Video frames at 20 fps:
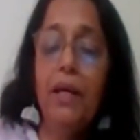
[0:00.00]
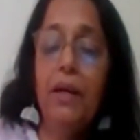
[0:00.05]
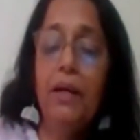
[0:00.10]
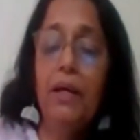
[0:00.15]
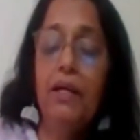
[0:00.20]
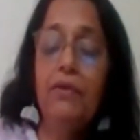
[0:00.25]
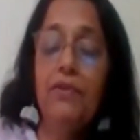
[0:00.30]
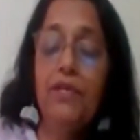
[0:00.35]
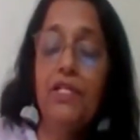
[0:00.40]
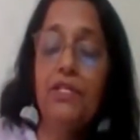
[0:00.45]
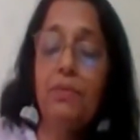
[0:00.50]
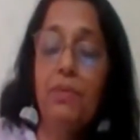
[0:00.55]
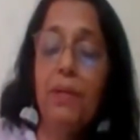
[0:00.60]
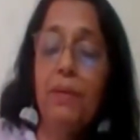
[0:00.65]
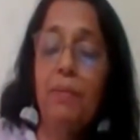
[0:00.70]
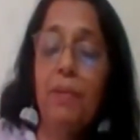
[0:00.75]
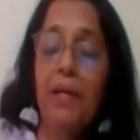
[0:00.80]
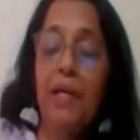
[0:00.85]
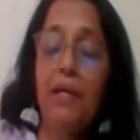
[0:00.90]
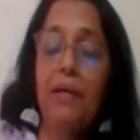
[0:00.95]
in which
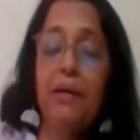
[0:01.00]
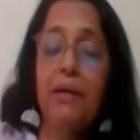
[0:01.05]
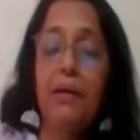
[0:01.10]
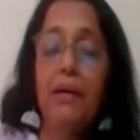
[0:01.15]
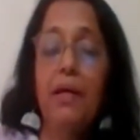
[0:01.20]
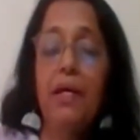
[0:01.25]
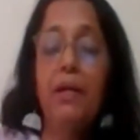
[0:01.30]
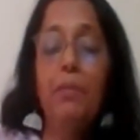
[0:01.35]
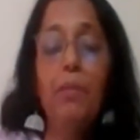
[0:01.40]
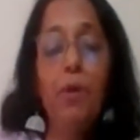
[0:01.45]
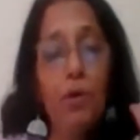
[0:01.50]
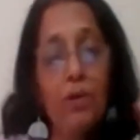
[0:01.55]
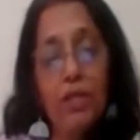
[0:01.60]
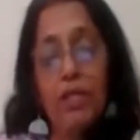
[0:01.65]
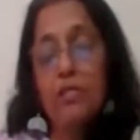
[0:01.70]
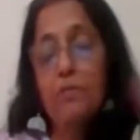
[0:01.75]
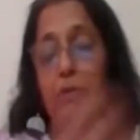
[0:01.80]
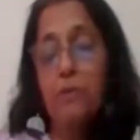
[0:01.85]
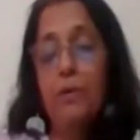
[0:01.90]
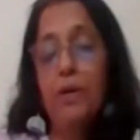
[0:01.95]
we bring, in both
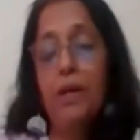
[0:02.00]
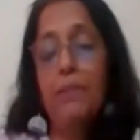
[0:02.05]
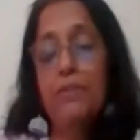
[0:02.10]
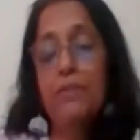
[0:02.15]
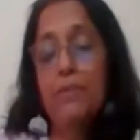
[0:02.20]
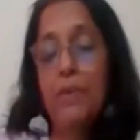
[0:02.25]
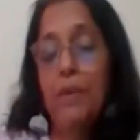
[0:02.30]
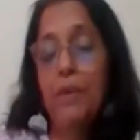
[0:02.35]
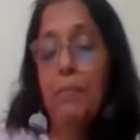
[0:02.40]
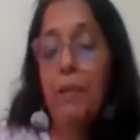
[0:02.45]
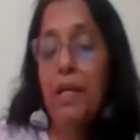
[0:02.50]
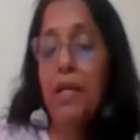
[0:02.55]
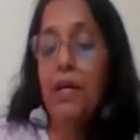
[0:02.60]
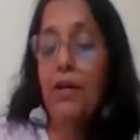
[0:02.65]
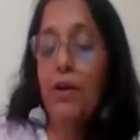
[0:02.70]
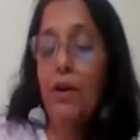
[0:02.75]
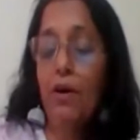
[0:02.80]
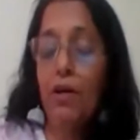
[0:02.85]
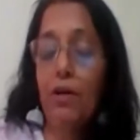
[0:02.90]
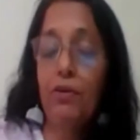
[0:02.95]
these programs, we
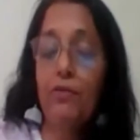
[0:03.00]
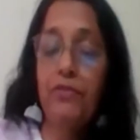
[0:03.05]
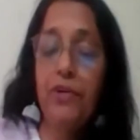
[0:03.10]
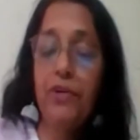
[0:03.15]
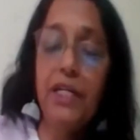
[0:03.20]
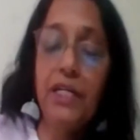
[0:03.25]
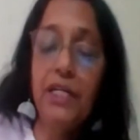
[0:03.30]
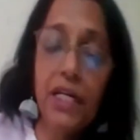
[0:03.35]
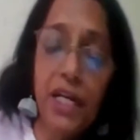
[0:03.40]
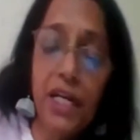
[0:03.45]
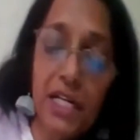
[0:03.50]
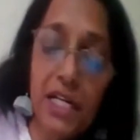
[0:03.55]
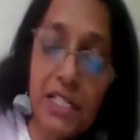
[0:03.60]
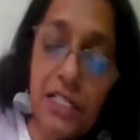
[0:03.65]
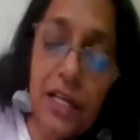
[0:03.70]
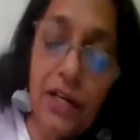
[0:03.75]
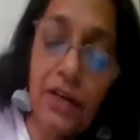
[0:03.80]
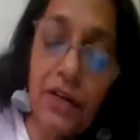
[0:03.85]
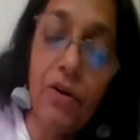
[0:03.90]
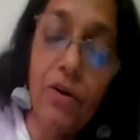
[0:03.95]
bring lot of
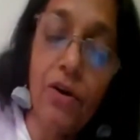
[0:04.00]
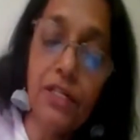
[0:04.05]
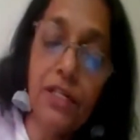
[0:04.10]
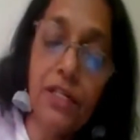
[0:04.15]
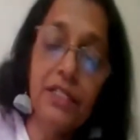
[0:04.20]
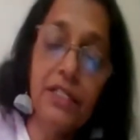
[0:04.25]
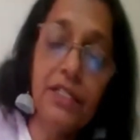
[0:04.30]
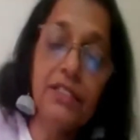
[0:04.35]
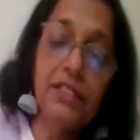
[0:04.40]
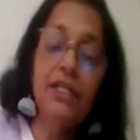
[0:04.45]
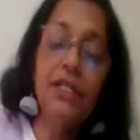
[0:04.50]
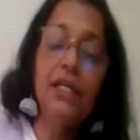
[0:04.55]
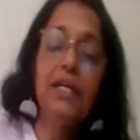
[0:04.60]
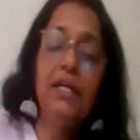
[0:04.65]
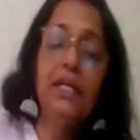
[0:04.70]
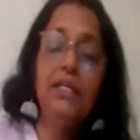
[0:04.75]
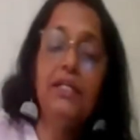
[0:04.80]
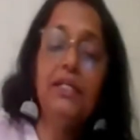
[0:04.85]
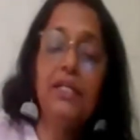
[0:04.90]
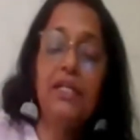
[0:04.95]
international content,
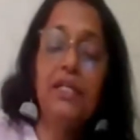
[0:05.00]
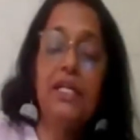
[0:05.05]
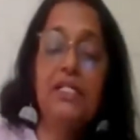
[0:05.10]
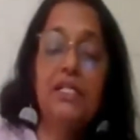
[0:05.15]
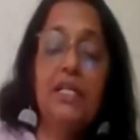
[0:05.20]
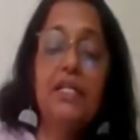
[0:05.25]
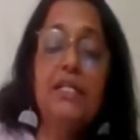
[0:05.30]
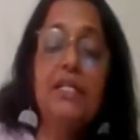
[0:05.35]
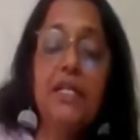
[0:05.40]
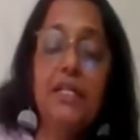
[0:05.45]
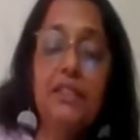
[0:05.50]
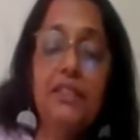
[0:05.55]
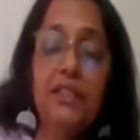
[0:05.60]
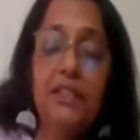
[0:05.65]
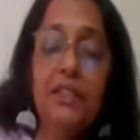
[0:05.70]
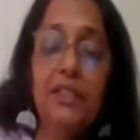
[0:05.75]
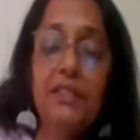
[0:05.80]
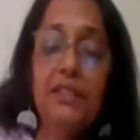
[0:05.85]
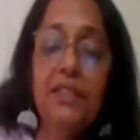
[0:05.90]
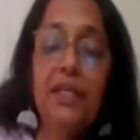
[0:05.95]
international
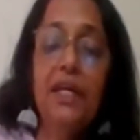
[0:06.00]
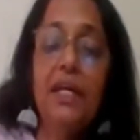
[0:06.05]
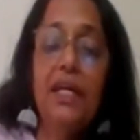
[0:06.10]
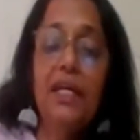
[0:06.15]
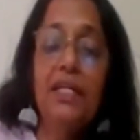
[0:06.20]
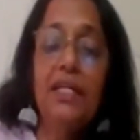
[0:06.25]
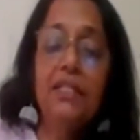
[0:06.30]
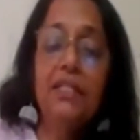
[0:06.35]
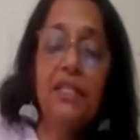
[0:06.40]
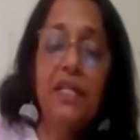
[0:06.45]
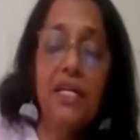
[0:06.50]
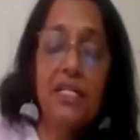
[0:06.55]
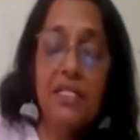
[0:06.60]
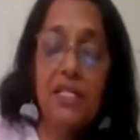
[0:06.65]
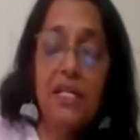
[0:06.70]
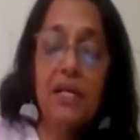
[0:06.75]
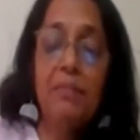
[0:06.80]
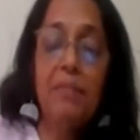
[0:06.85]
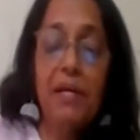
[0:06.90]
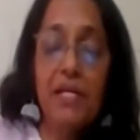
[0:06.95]
teachers,
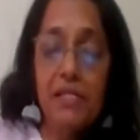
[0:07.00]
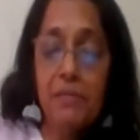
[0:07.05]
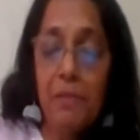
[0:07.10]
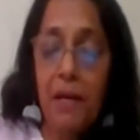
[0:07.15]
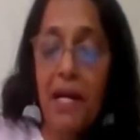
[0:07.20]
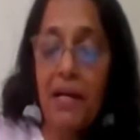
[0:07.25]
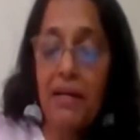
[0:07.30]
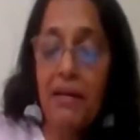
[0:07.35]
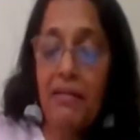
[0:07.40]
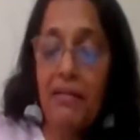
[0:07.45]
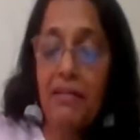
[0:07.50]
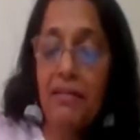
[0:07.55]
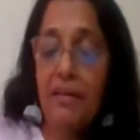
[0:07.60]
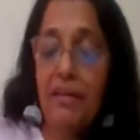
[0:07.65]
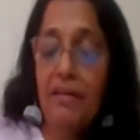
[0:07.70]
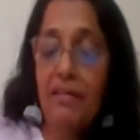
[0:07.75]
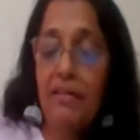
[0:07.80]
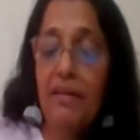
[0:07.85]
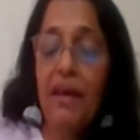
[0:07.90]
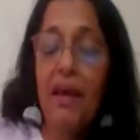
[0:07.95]
international best
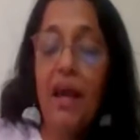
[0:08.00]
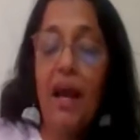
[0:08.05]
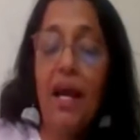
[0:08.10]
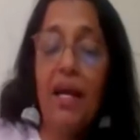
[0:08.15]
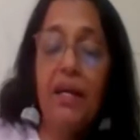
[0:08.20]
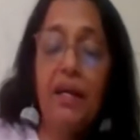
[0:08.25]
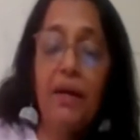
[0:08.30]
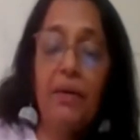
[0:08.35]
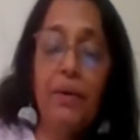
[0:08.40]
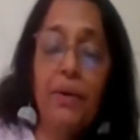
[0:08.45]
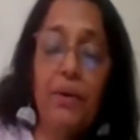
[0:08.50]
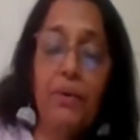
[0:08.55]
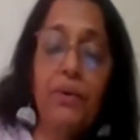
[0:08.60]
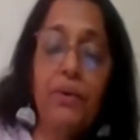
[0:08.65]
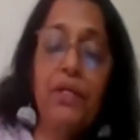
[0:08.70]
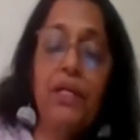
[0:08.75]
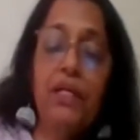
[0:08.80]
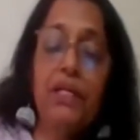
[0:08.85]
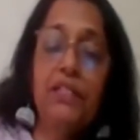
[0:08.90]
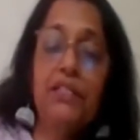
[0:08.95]
practices, and our
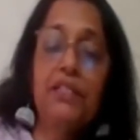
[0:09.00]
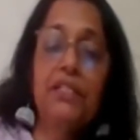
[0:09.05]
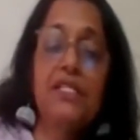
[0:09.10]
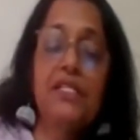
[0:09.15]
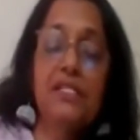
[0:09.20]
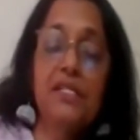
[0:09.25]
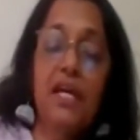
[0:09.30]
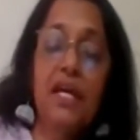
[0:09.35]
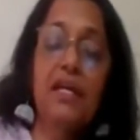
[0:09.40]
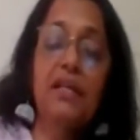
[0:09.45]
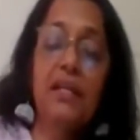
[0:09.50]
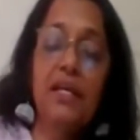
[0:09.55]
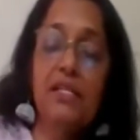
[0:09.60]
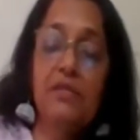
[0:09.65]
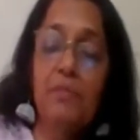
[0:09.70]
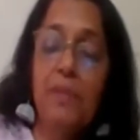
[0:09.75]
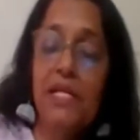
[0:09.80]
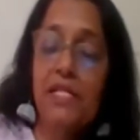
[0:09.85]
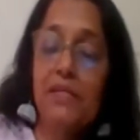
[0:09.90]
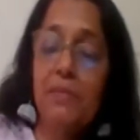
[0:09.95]
own teachers take
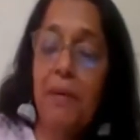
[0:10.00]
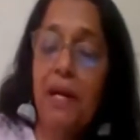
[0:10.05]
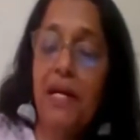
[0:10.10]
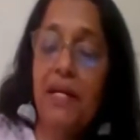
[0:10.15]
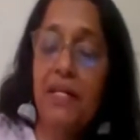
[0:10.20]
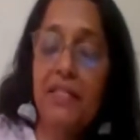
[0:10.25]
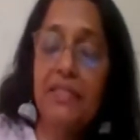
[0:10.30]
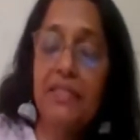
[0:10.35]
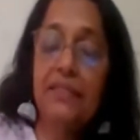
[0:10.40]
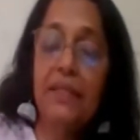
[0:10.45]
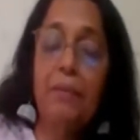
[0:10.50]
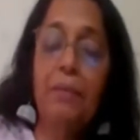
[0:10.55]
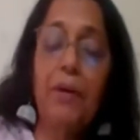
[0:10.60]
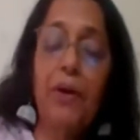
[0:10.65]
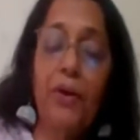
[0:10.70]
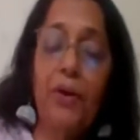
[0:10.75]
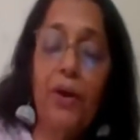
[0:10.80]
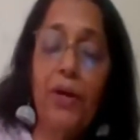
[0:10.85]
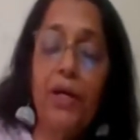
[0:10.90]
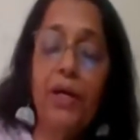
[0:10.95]
these best practices
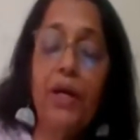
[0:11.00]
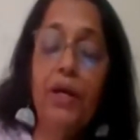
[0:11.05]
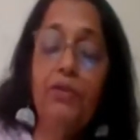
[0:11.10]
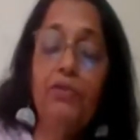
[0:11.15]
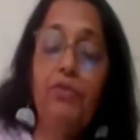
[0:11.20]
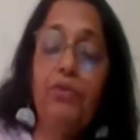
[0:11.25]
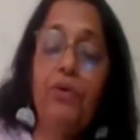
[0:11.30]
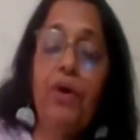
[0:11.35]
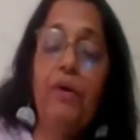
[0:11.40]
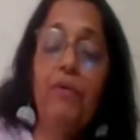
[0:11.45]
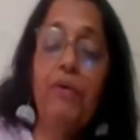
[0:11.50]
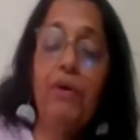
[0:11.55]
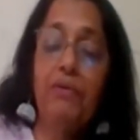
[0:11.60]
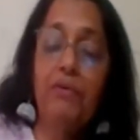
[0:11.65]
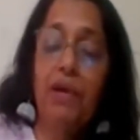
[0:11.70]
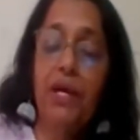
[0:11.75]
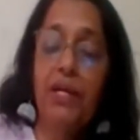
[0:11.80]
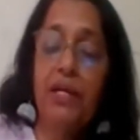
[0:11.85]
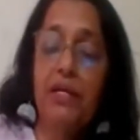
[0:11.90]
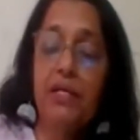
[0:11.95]
abroad through our
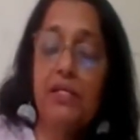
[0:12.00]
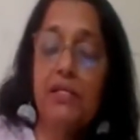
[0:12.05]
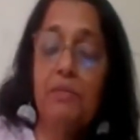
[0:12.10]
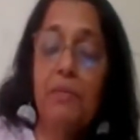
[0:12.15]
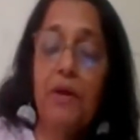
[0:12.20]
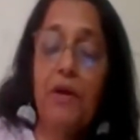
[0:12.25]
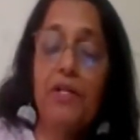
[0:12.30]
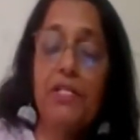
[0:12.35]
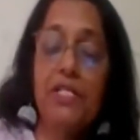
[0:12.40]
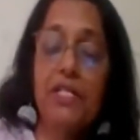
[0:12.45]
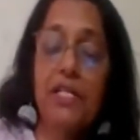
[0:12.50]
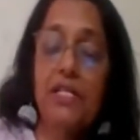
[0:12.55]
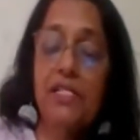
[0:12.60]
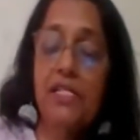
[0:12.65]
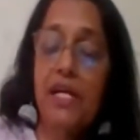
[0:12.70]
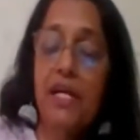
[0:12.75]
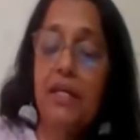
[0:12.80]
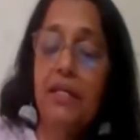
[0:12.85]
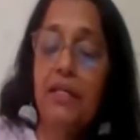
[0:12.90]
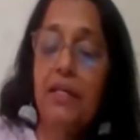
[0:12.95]
various
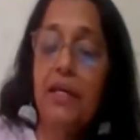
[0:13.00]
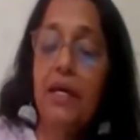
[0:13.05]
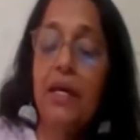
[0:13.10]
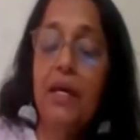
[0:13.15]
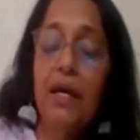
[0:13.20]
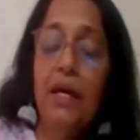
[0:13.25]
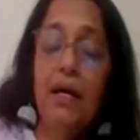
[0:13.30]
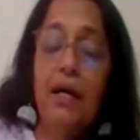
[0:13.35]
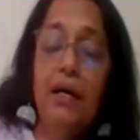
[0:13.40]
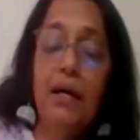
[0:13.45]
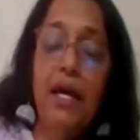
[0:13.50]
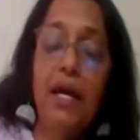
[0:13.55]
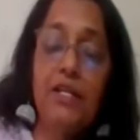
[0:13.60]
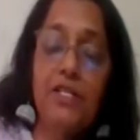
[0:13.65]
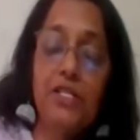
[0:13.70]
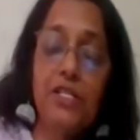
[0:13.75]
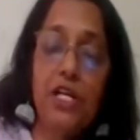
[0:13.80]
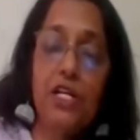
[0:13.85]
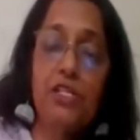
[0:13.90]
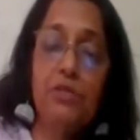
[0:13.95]
projects and
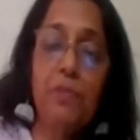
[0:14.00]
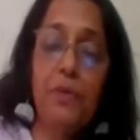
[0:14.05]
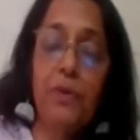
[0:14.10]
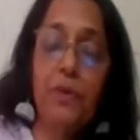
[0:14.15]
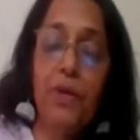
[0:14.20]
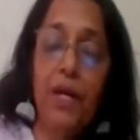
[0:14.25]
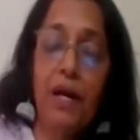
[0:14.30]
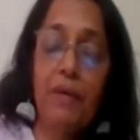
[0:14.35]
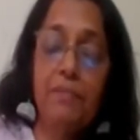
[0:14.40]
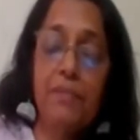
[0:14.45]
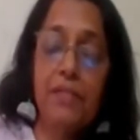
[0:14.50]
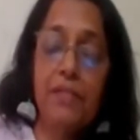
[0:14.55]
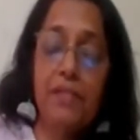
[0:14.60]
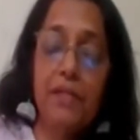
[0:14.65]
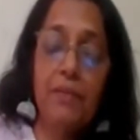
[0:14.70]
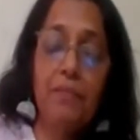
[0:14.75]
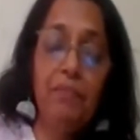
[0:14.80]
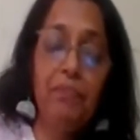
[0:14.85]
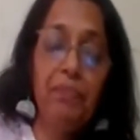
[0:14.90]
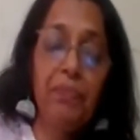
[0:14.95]
exchange
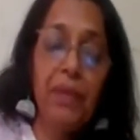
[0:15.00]
programs.